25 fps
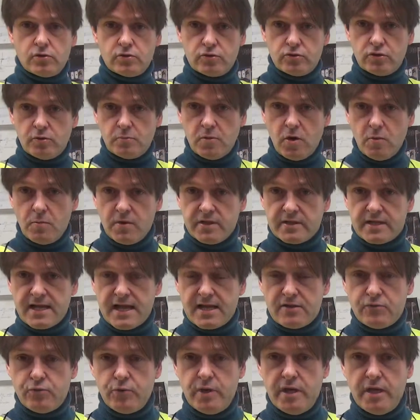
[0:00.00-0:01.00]
The moment
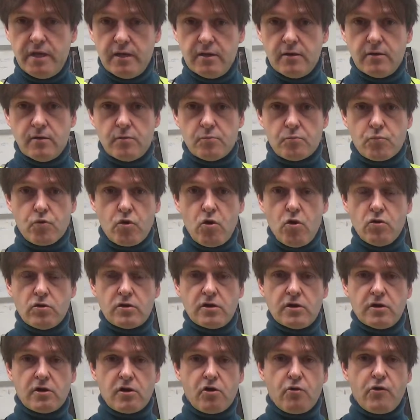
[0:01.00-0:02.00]
that we broke
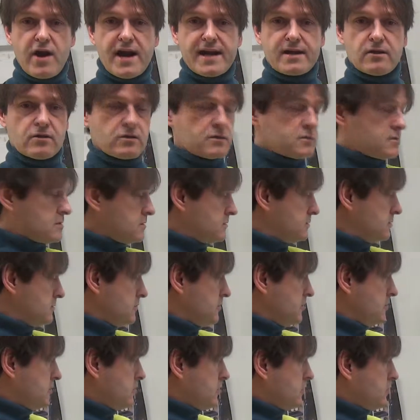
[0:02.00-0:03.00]
a record,
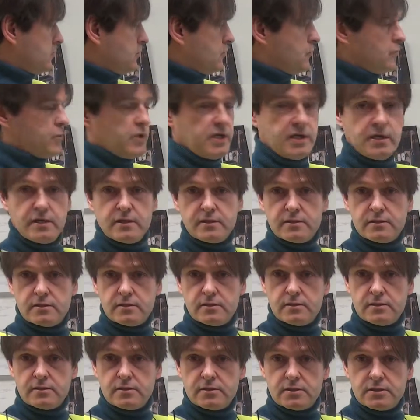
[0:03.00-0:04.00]
we
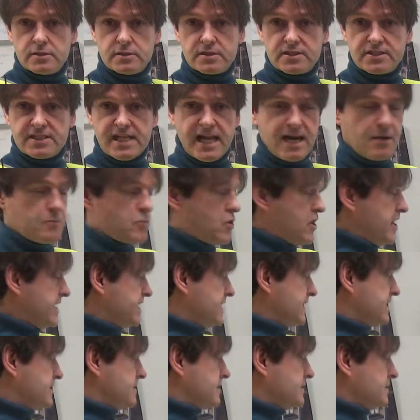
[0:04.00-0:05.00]

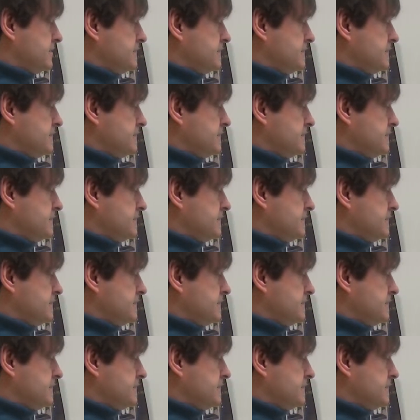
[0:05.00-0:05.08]
celebrated.